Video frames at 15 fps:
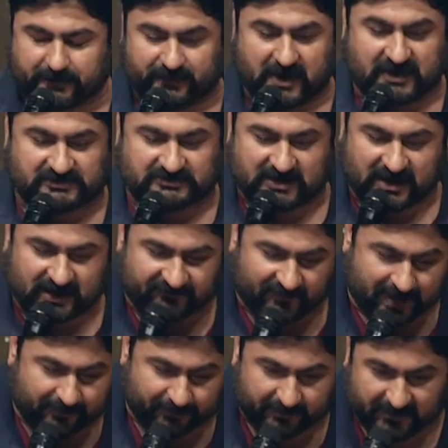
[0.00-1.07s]
up myself,
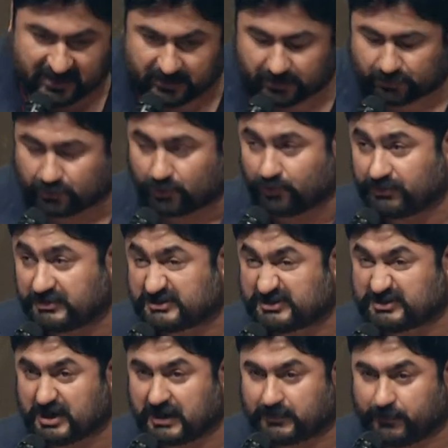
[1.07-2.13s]
I make it through this
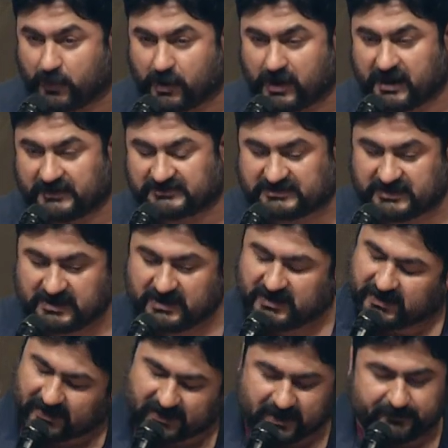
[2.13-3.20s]
checkpoint
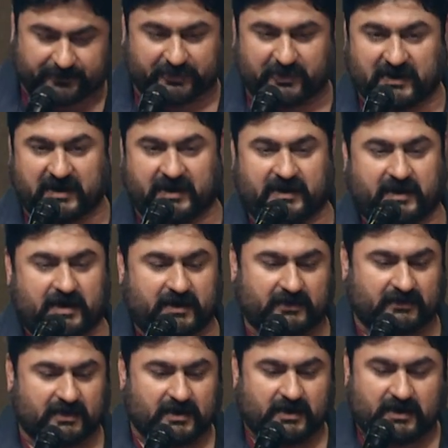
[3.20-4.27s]
and I'm
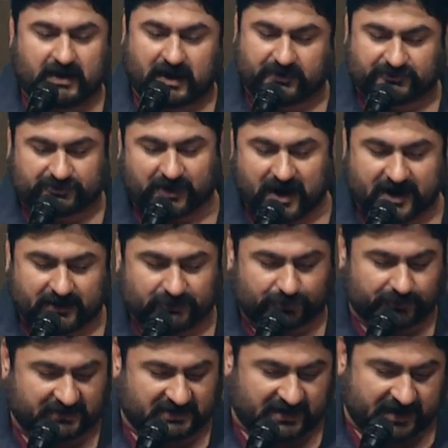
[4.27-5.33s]
praying and trying
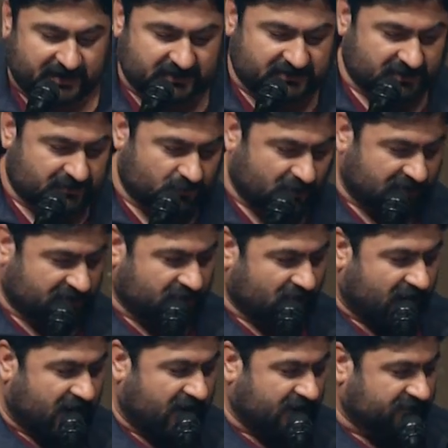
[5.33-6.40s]
to be connected with
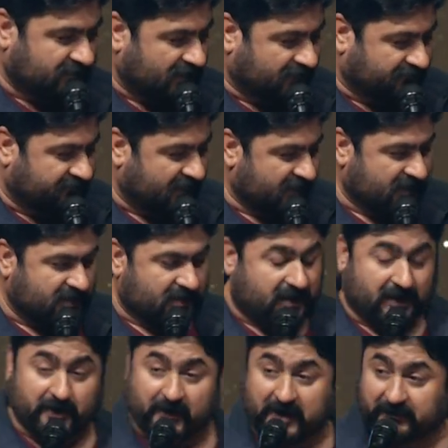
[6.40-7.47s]
God and
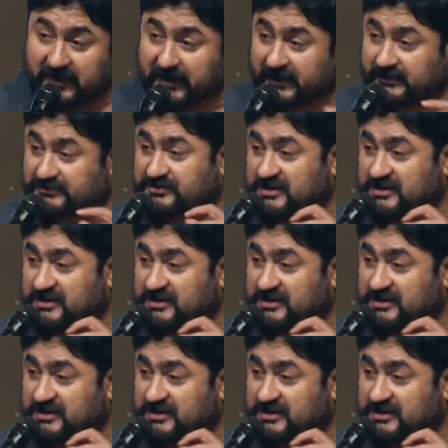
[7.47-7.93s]
remembering